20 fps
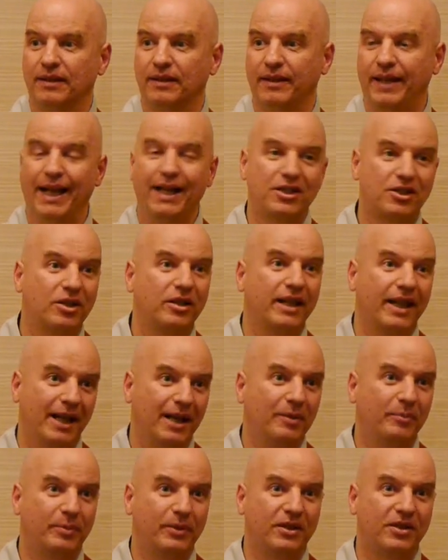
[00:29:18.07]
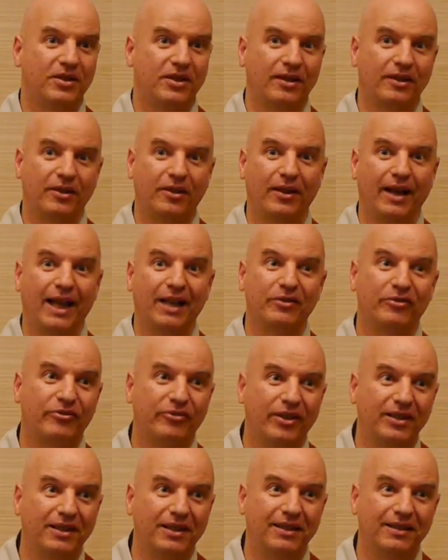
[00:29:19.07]
They actually help each other, and
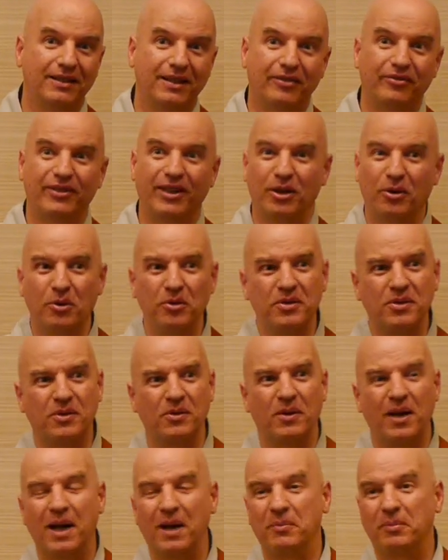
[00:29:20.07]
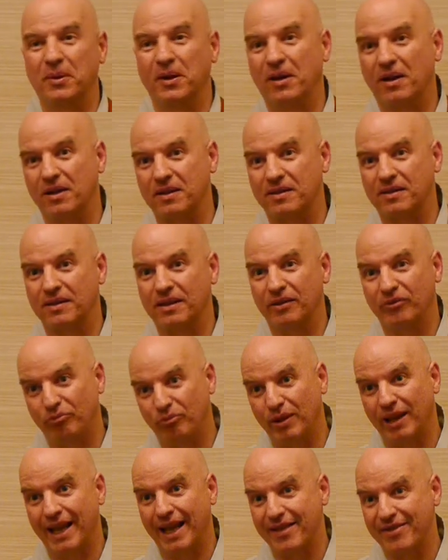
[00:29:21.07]
funnily enough, they also help us
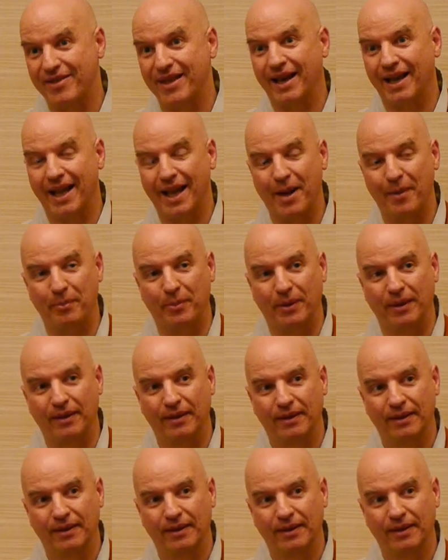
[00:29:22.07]
if we let that happen.